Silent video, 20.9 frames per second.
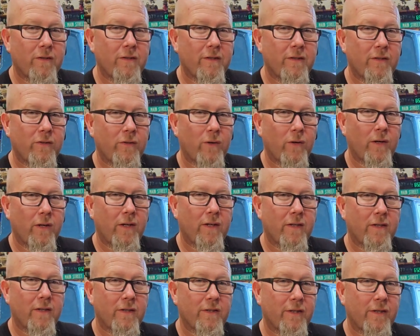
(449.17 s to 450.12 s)

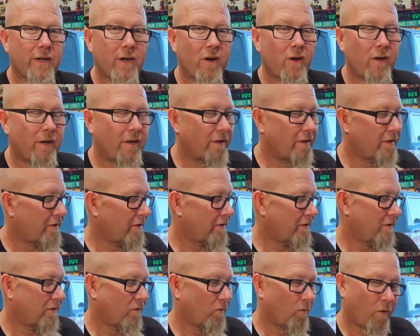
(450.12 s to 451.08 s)
to Gary to
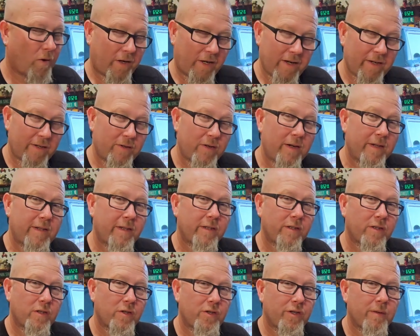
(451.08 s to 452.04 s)
work at that
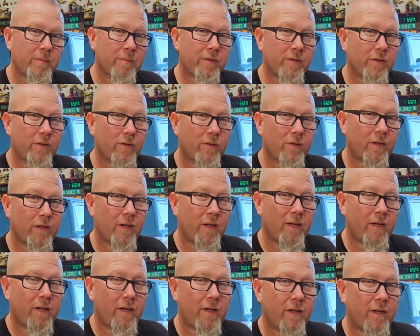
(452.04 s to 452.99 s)
dealership. So
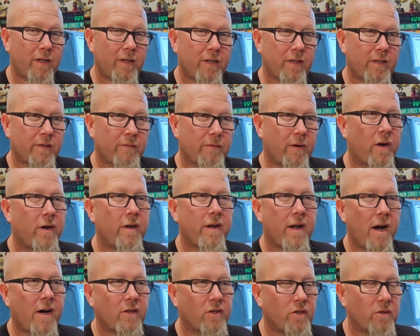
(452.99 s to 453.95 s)
he's very
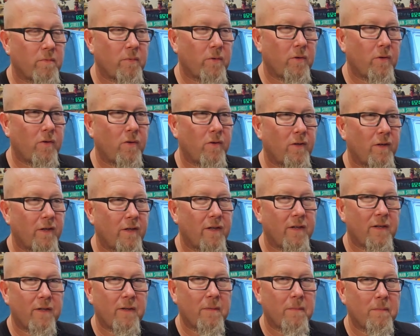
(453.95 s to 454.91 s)

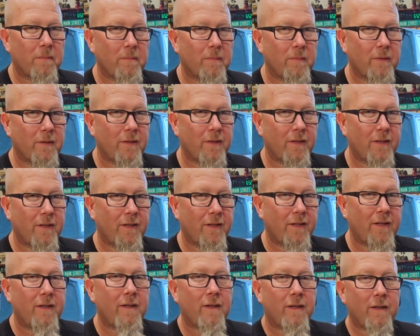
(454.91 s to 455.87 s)
knowledgeable,
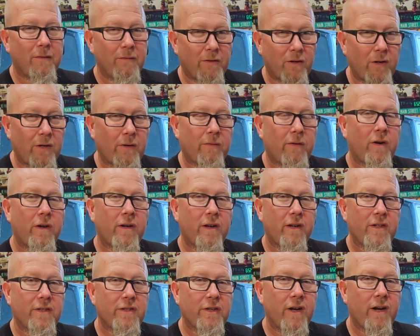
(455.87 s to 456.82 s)
very, very
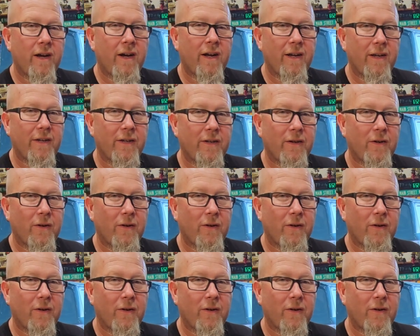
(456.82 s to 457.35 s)
nice guy,